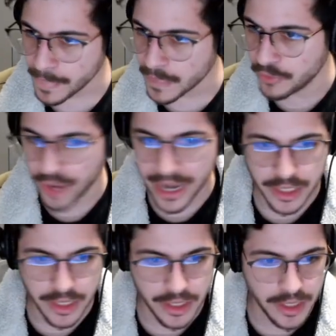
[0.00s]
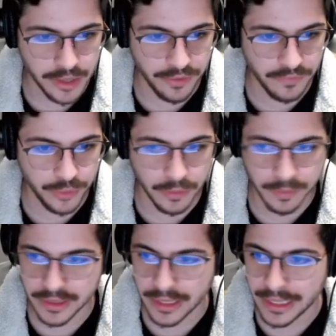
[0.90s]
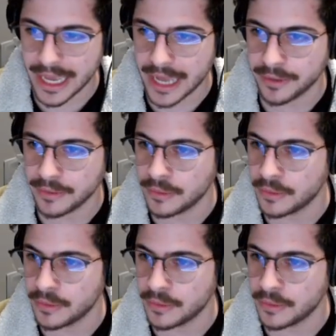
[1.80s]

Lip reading: right here, if we open the land,